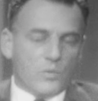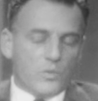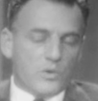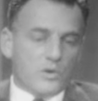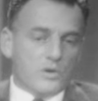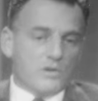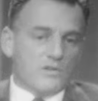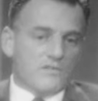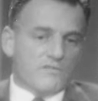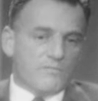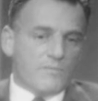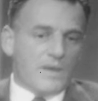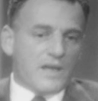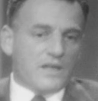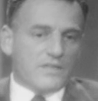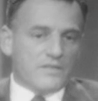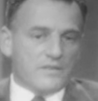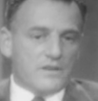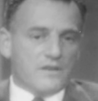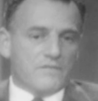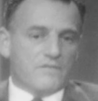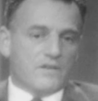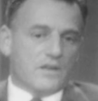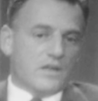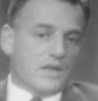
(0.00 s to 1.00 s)
Word of
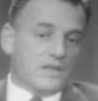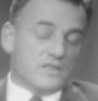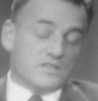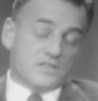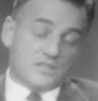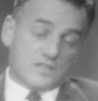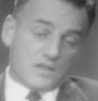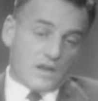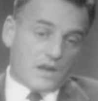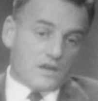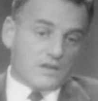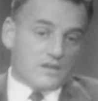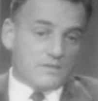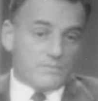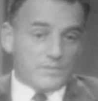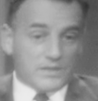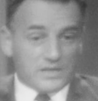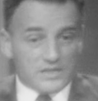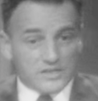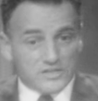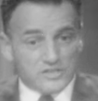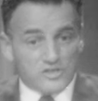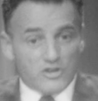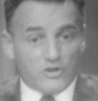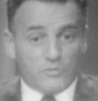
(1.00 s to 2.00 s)
mouth never got started
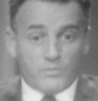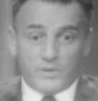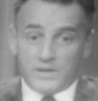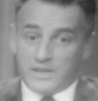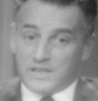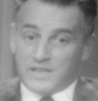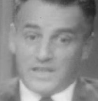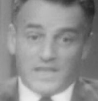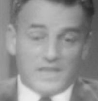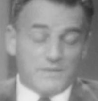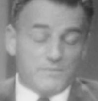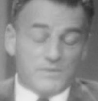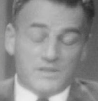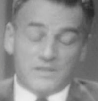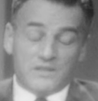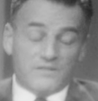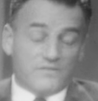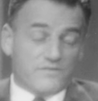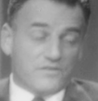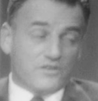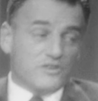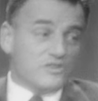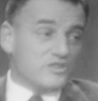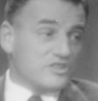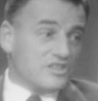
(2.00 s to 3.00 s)
because nobody came in
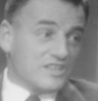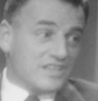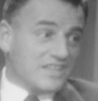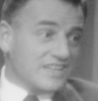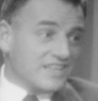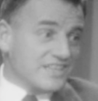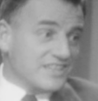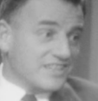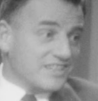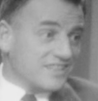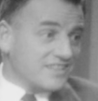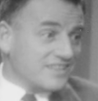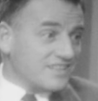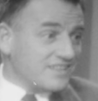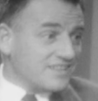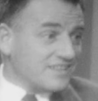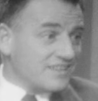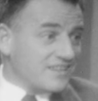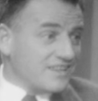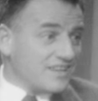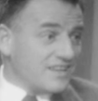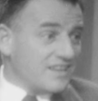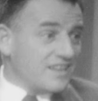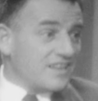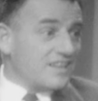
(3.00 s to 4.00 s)
the first day.
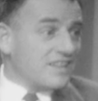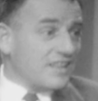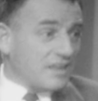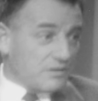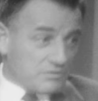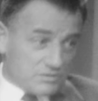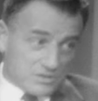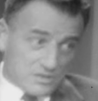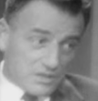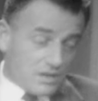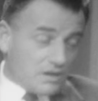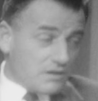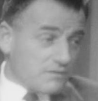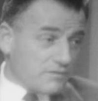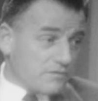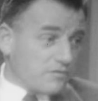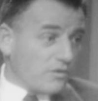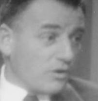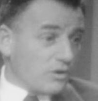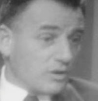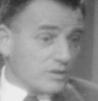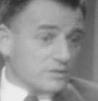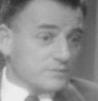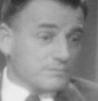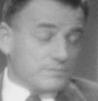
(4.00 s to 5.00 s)
That was our
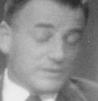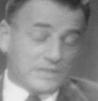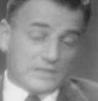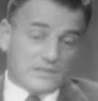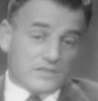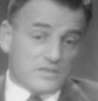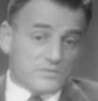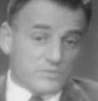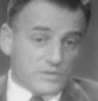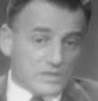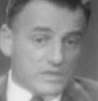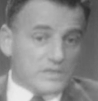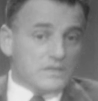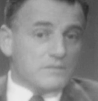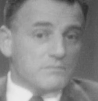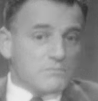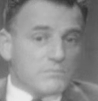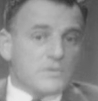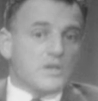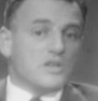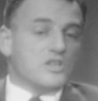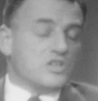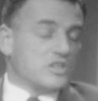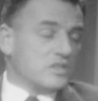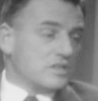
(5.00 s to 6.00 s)
fault because we
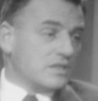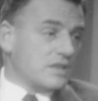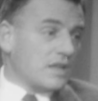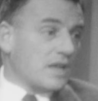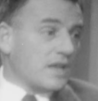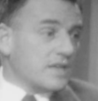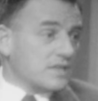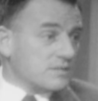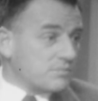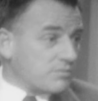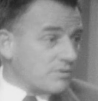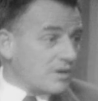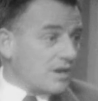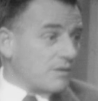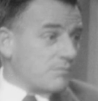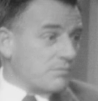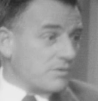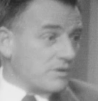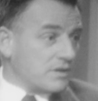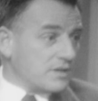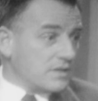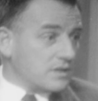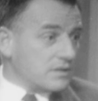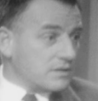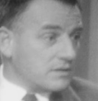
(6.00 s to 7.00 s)
didn't merchandise
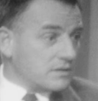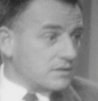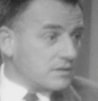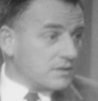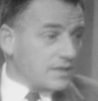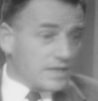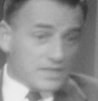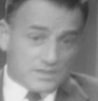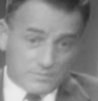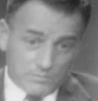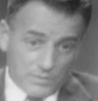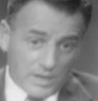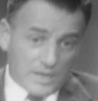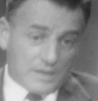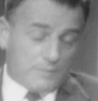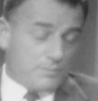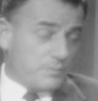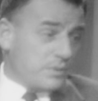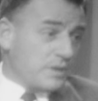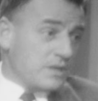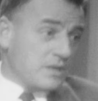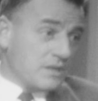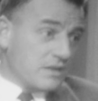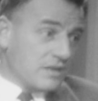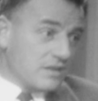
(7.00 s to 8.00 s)
properly. That's my
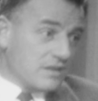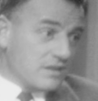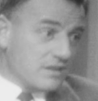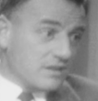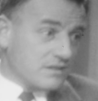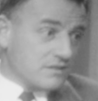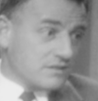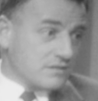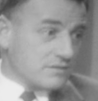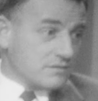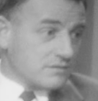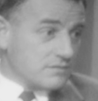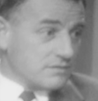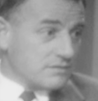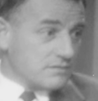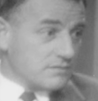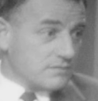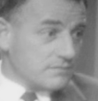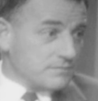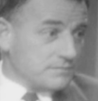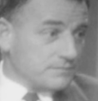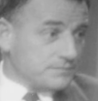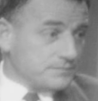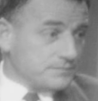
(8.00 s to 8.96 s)
opinion. Yes, well, it's a pretty